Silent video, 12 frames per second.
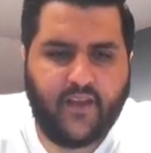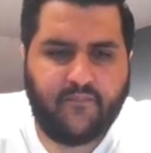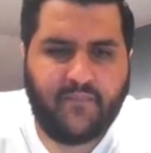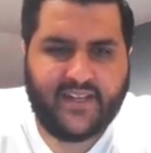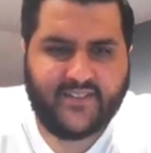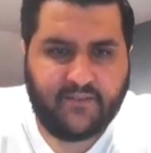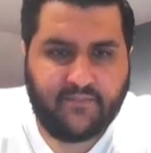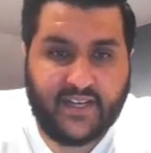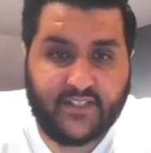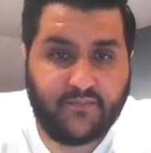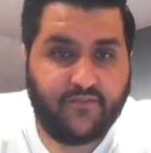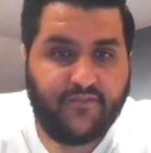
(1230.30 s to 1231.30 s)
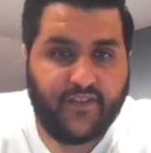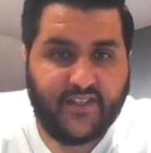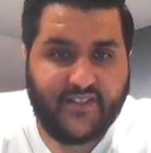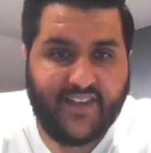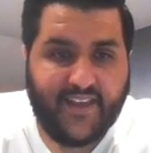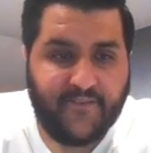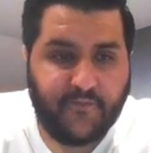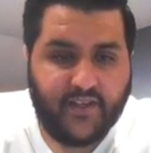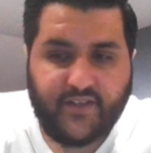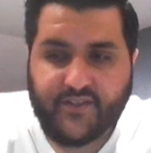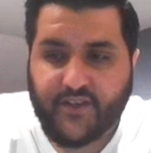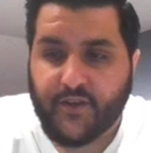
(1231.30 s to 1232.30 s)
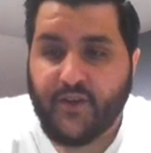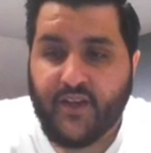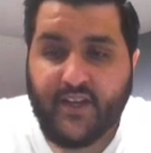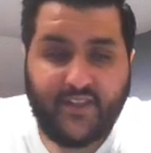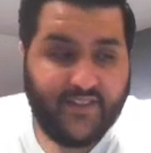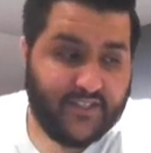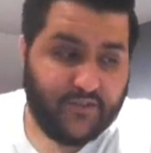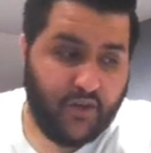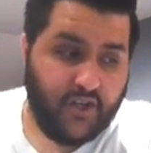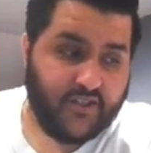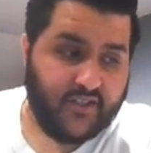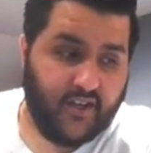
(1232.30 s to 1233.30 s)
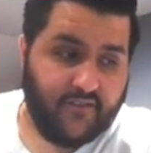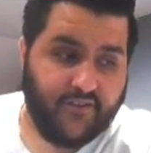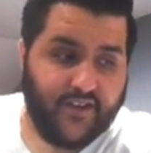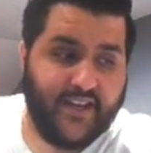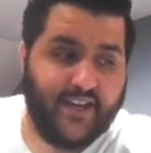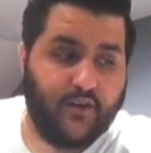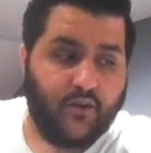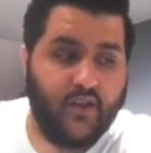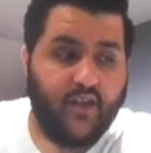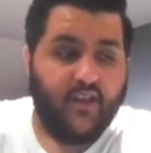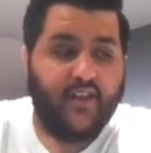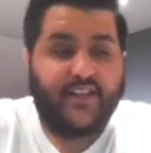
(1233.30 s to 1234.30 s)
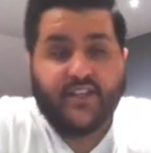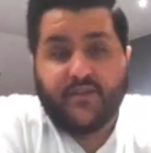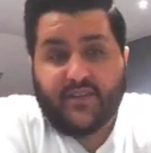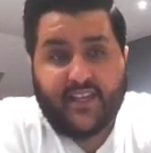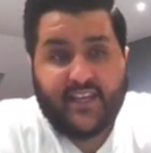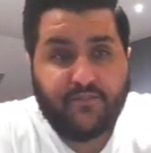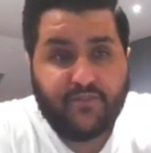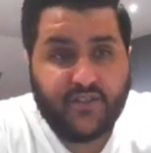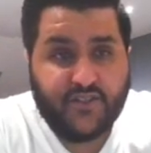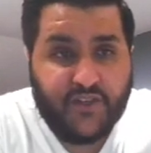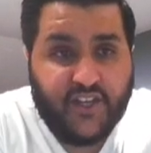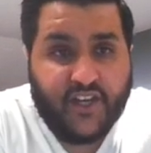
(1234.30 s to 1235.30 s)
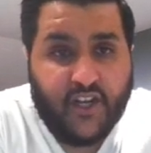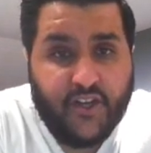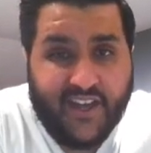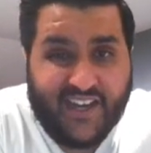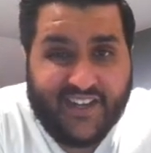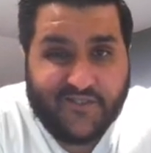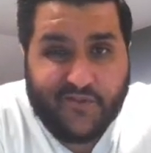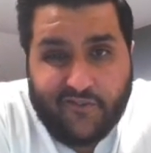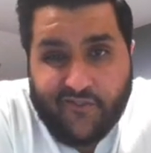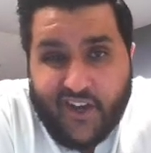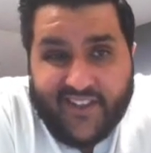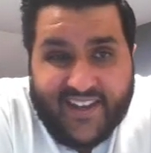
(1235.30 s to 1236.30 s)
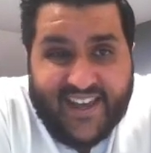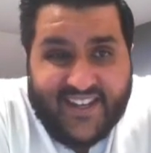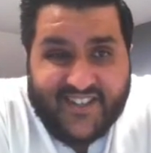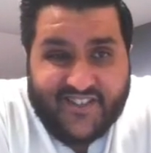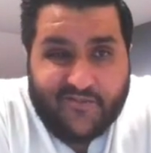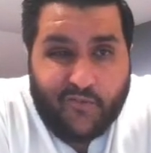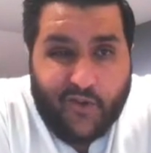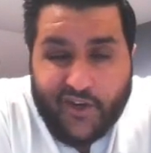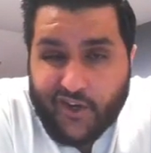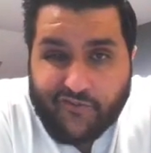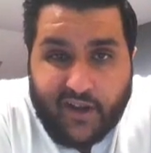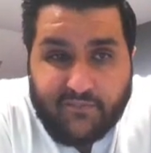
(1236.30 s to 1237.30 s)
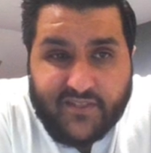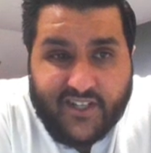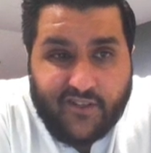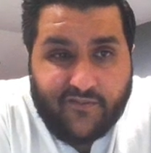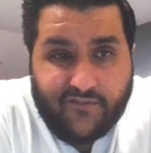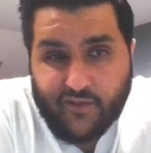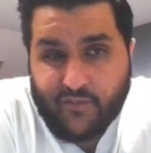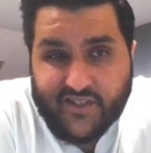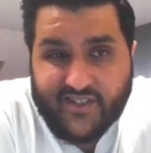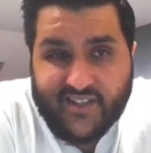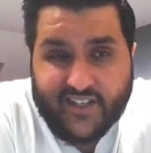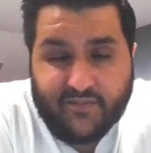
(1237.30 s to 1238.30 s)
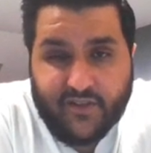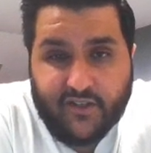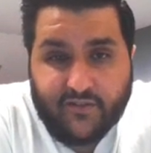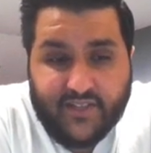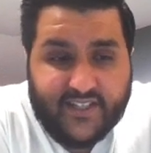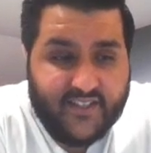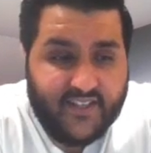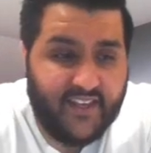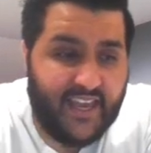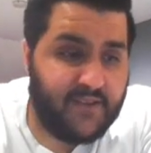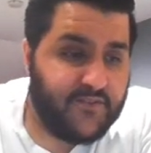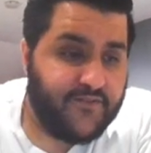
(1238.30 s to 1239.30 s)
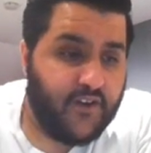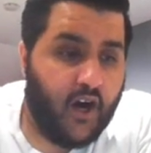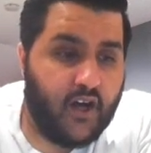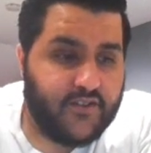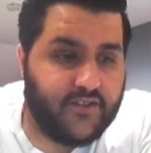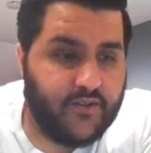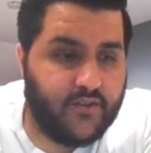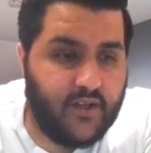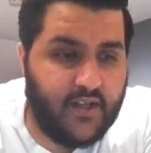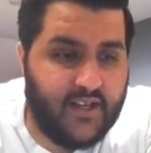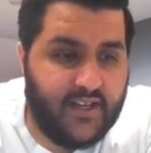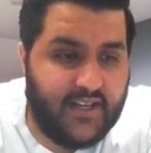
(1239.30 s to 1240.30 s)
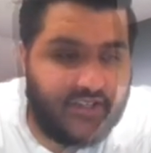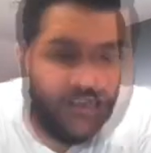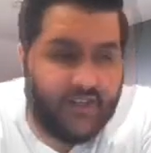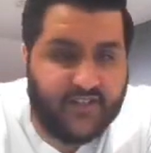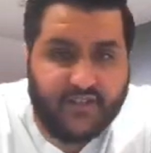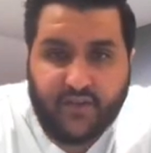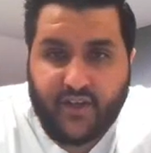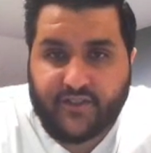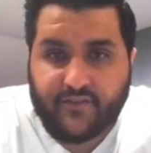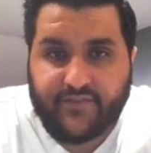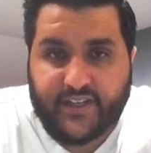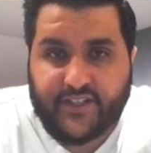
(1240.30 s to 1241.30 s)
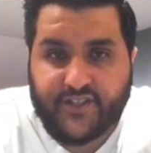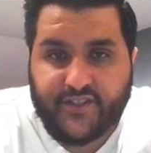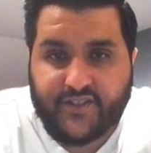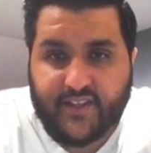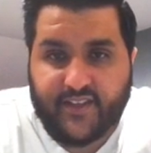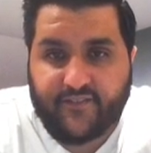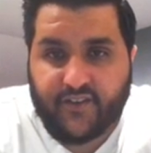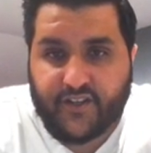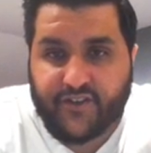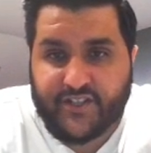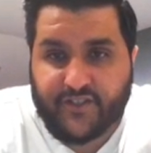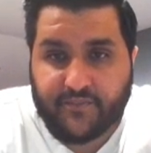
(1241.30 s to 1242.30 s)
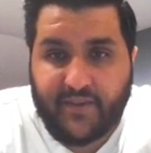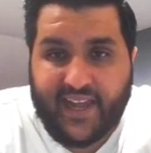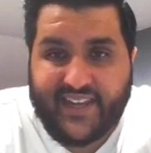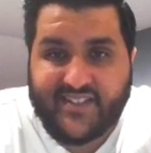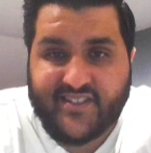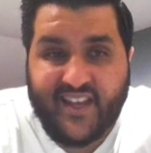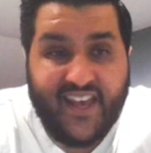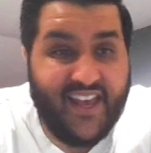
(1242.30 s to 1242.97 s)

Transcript: maximum for this game week. So that's what it looks like for now. In terms of keepers, what you can look at as well, rather than Edison, why not Ramsdale? 4.6 mil, decent games for Arsenal. Let's look at some Arsenal fixtures. So they've got Crystal Palace